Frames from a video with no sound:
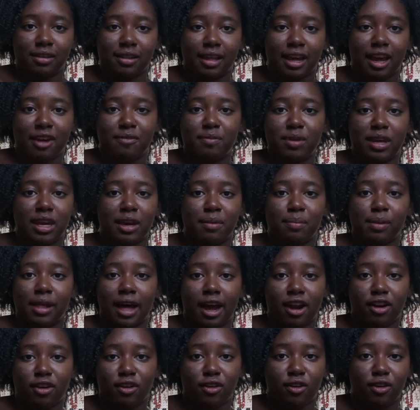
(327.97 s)
like of being a
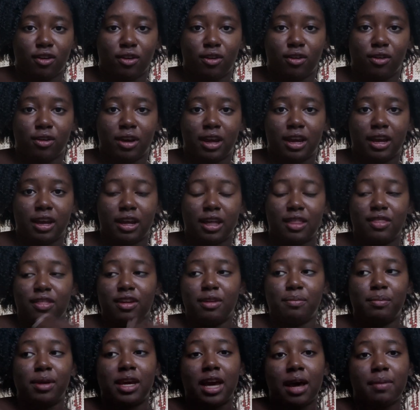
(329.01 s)
Black girl and
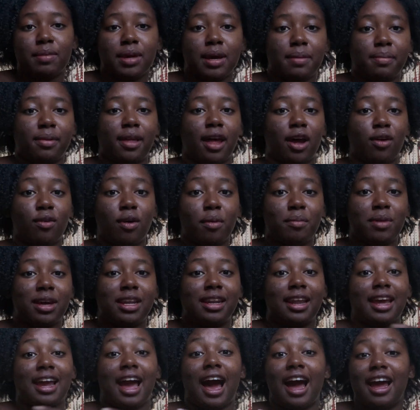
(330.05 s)
then becoming a Black woman.
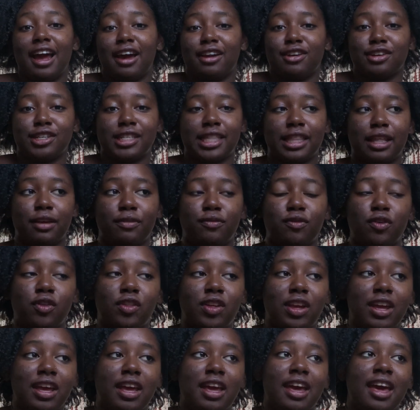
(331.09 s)
Like, I understand that
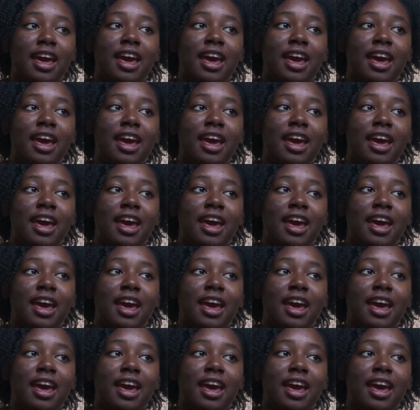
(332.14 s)
fully.